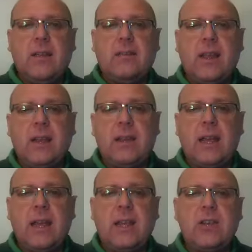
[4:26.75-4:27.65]
that
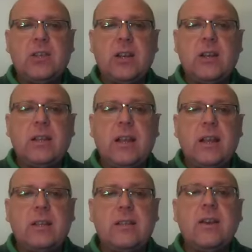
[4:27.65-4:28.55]
he shall
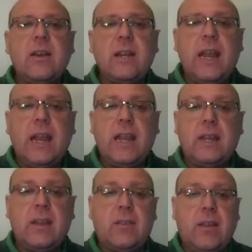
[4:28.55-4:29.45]
turn
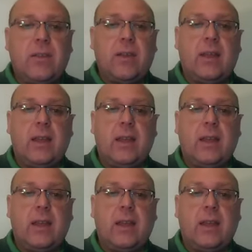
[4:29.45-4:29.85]
in thither.